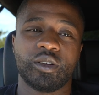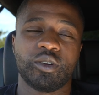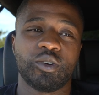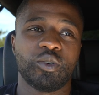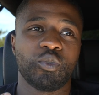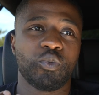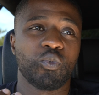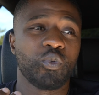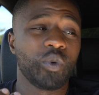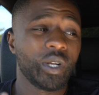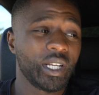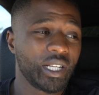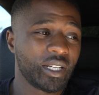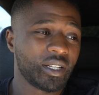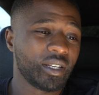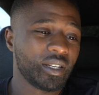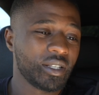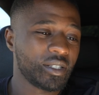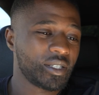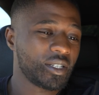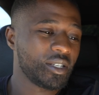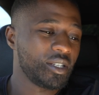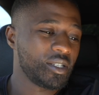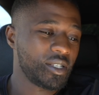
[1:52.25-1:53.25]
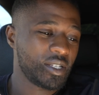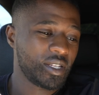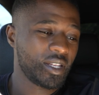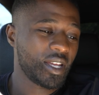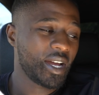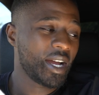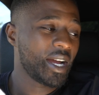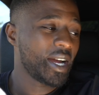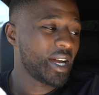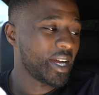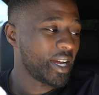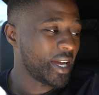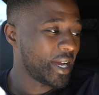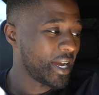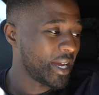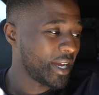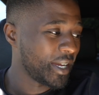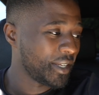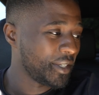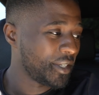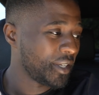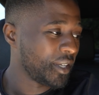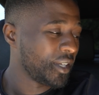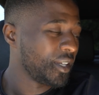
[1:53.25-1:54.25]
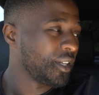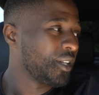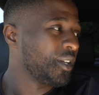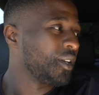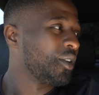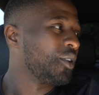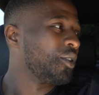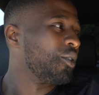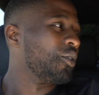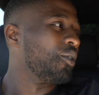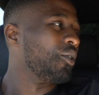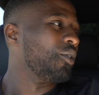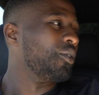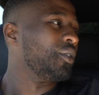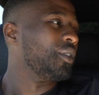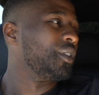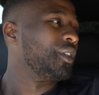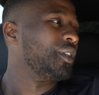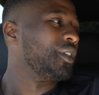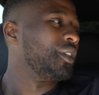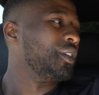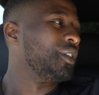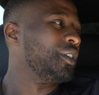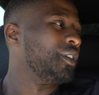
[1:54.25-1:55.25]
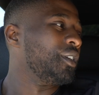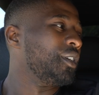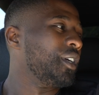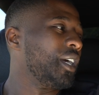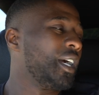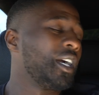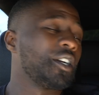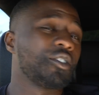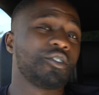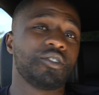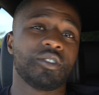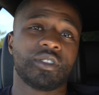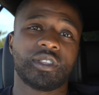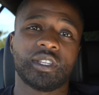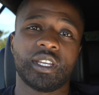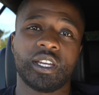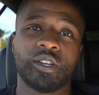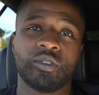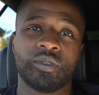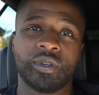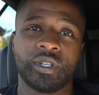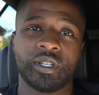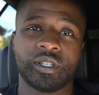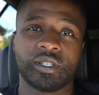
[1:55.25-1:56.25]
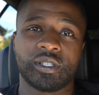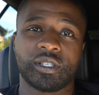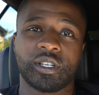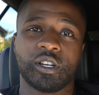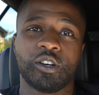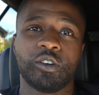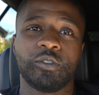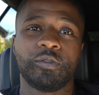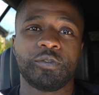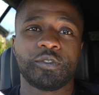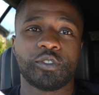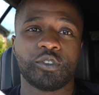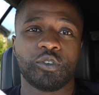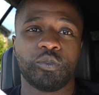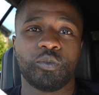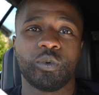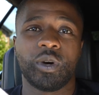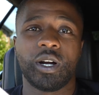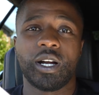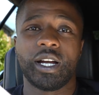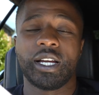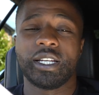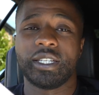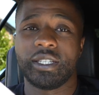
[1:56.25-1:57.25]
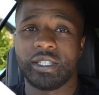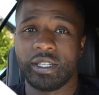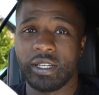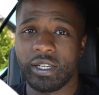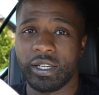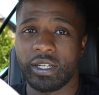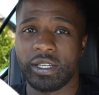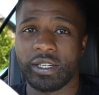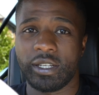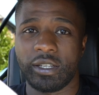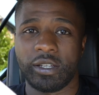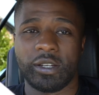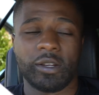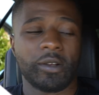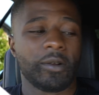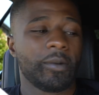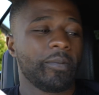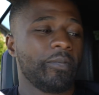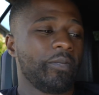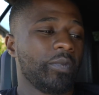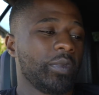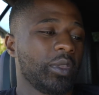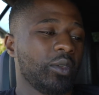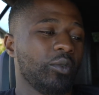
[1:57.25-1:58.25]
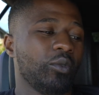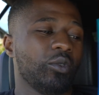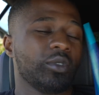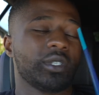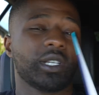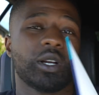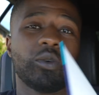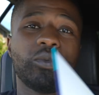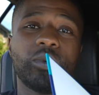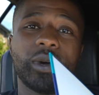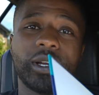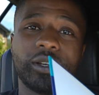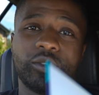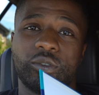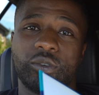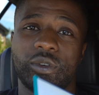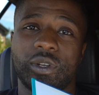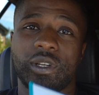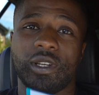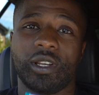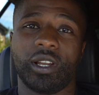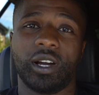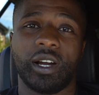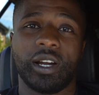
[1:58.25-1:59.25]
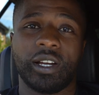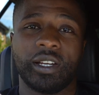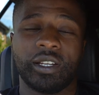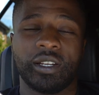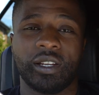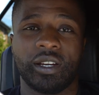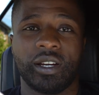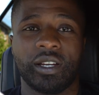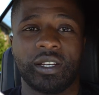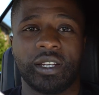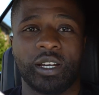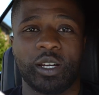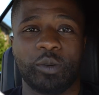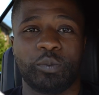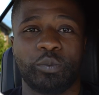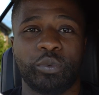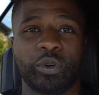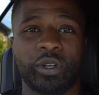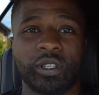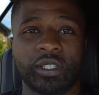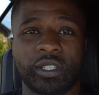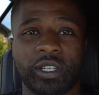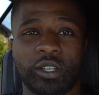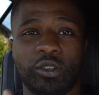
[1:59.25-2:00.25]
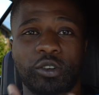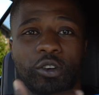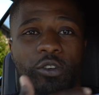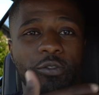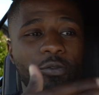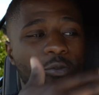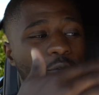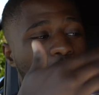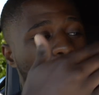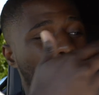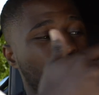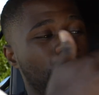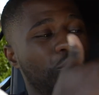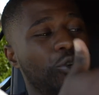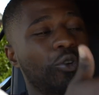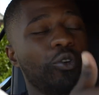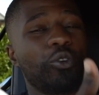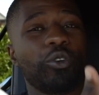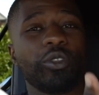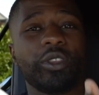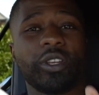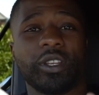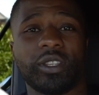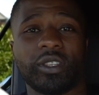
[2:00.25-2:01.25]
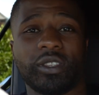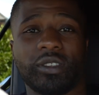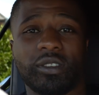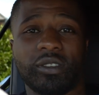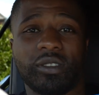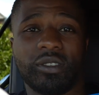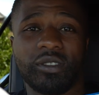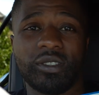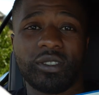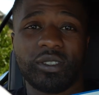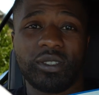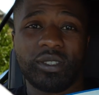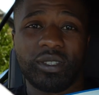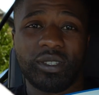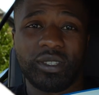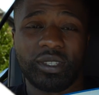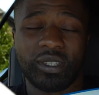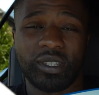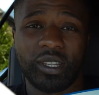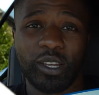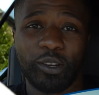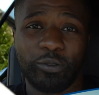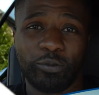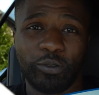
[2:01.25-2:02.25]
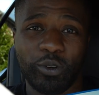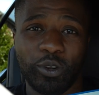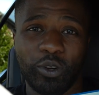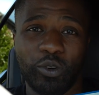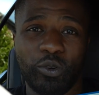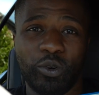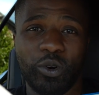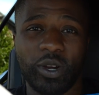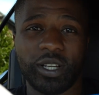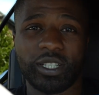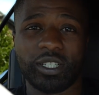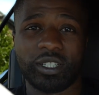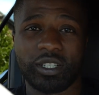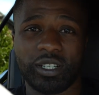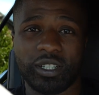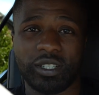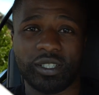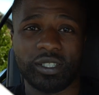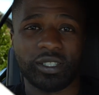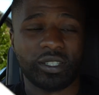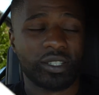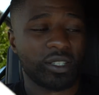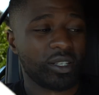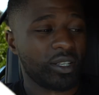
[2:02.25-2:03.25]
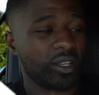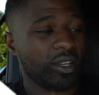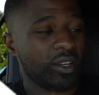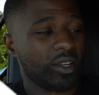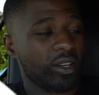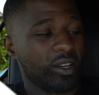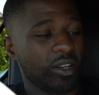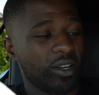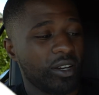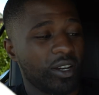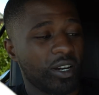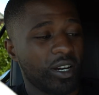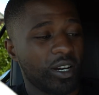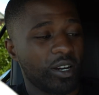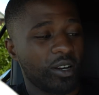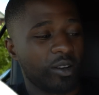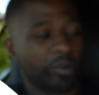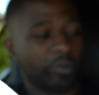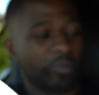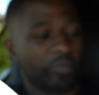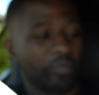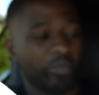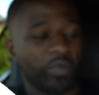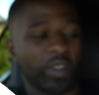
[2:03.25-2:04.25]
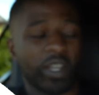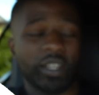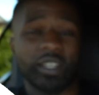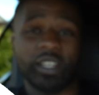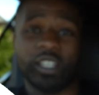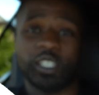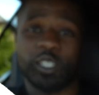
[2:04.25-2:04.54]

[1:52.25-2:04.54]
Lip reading: weaknesses that I had on the actual theory itself. So what I did was I went online and I printed off all the different questions, and I